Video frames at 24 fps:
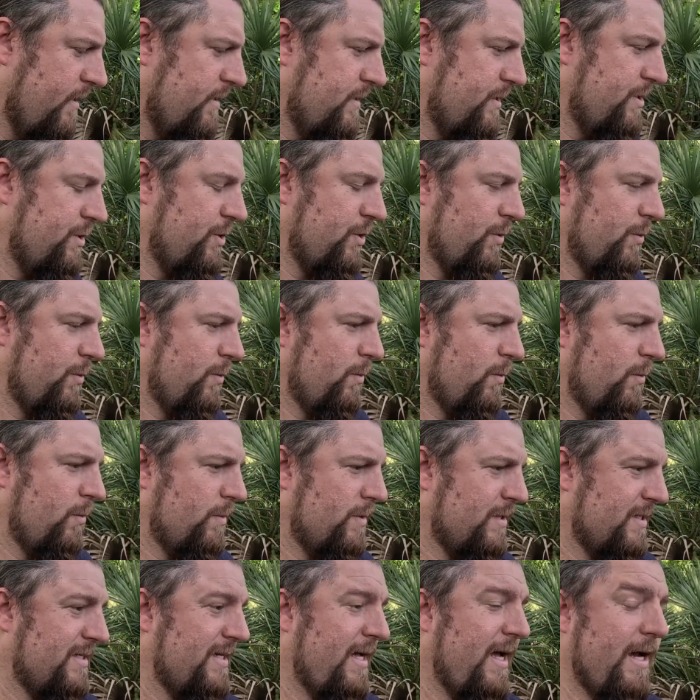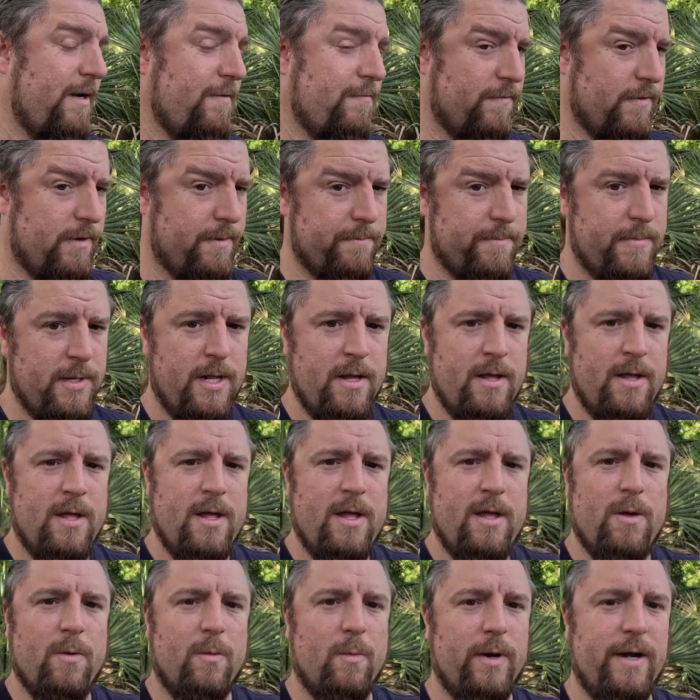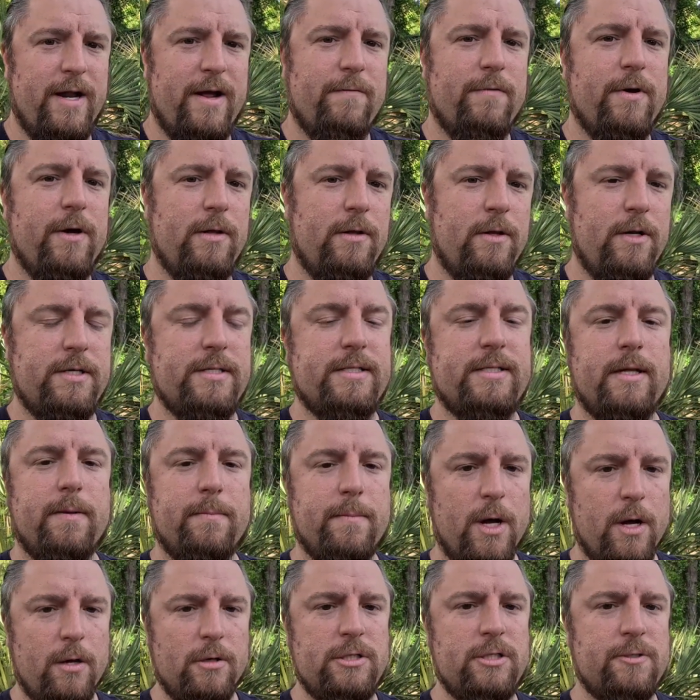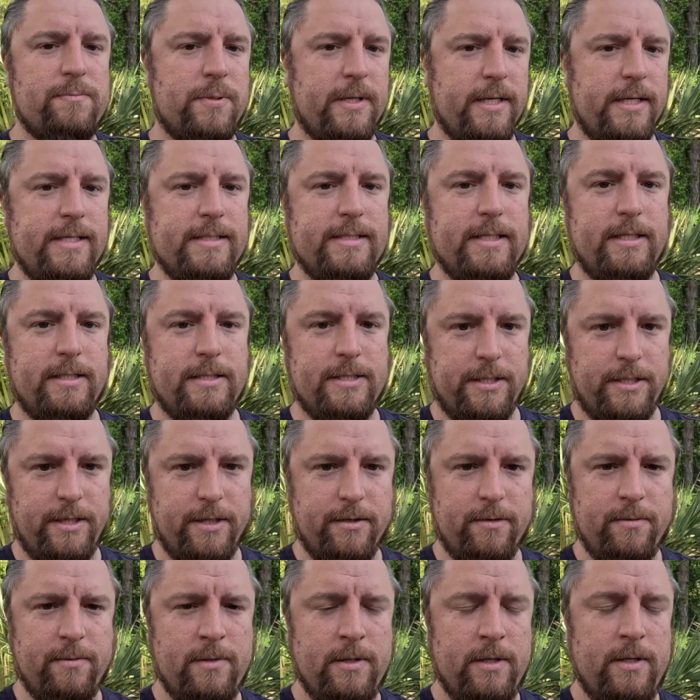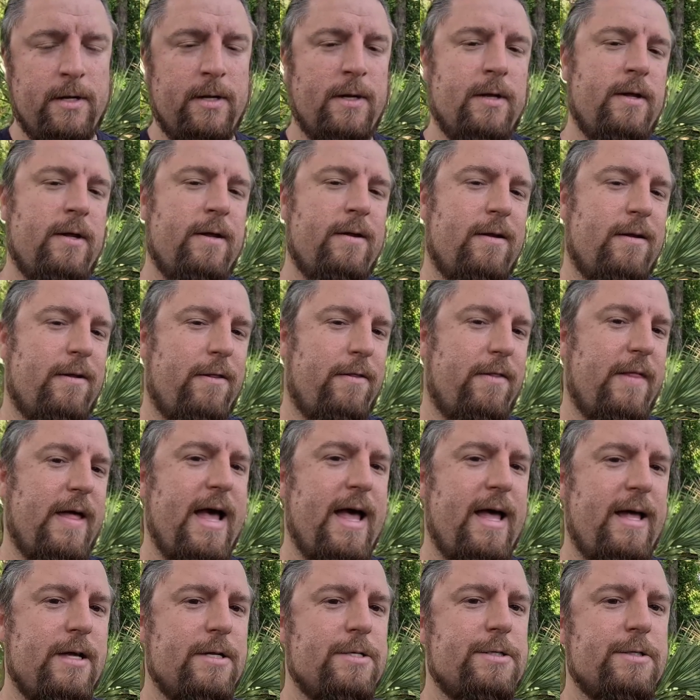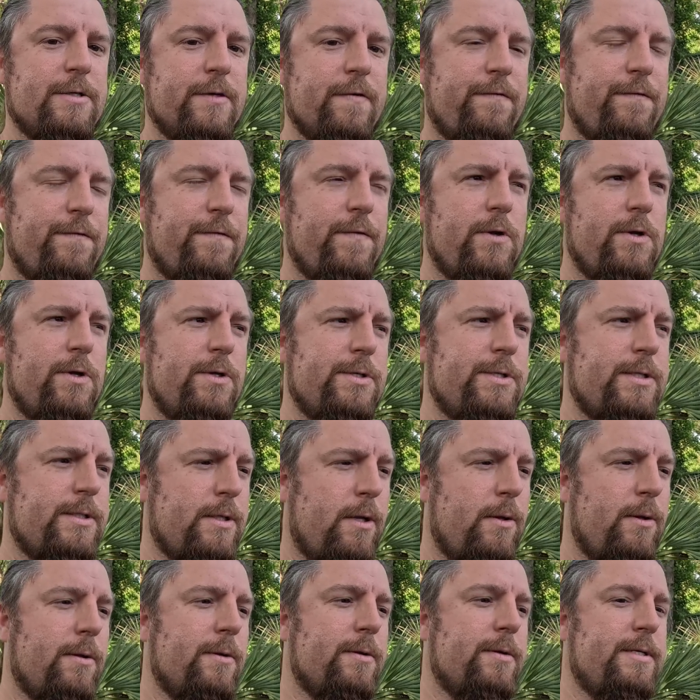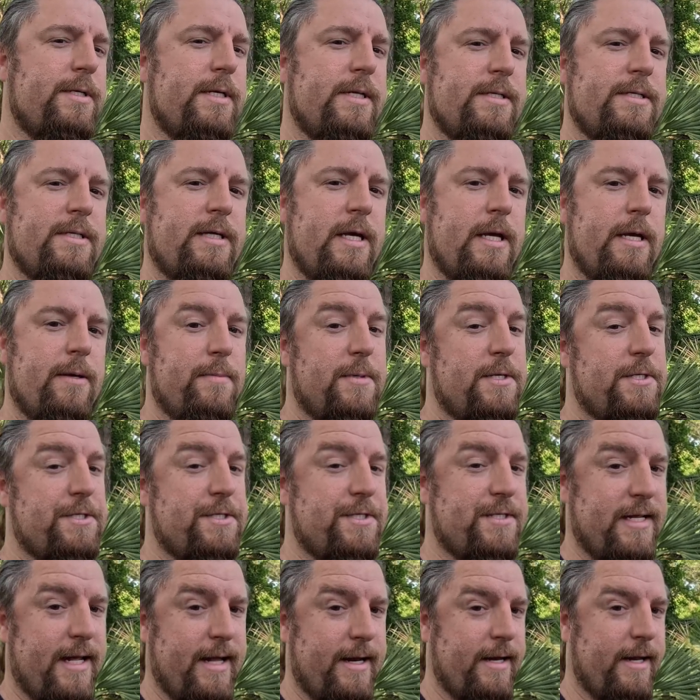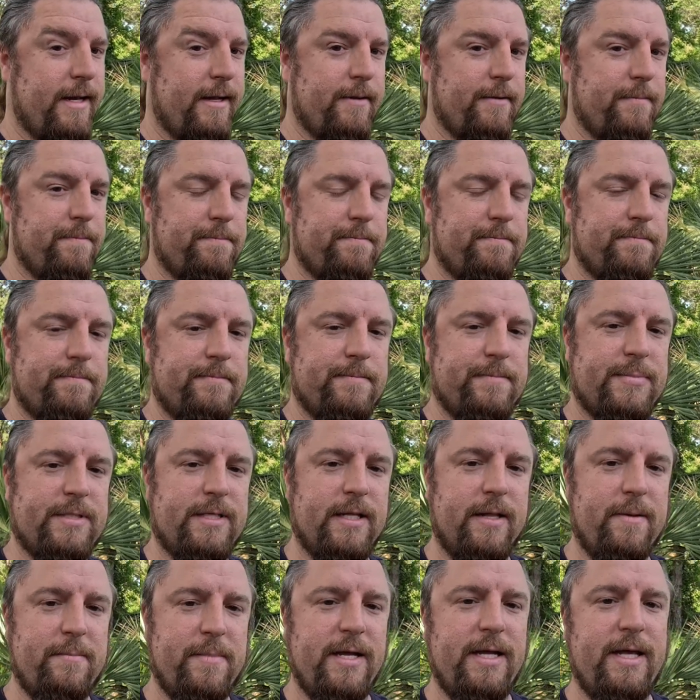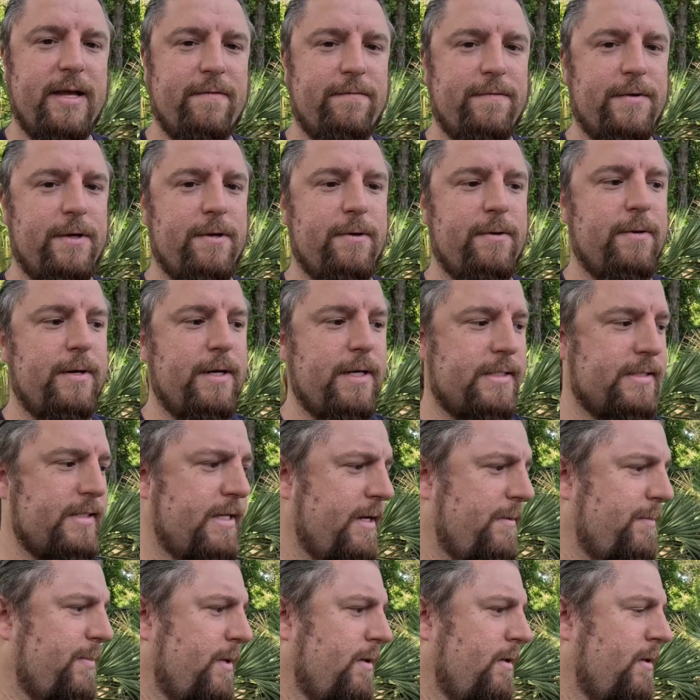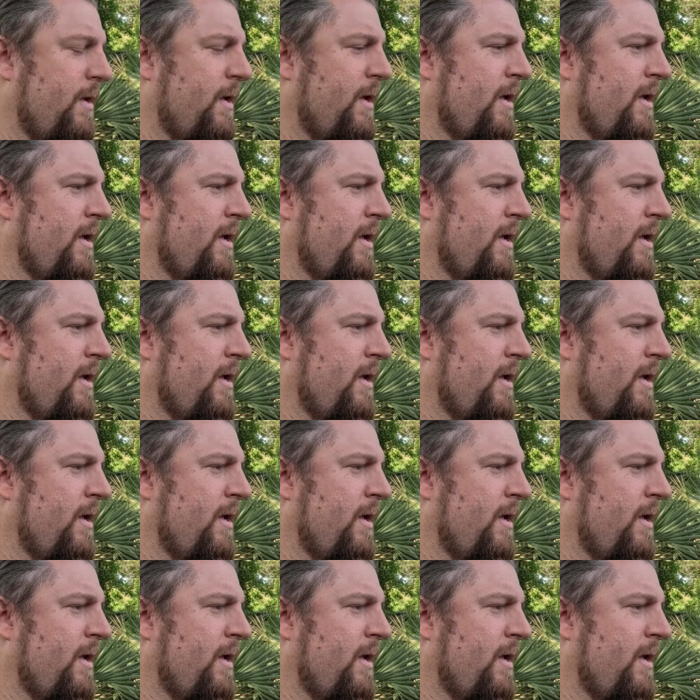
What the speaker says: to decide from. Whatever looks the most pleasing to you, that is your full solar disk image setting. So let me give you an example.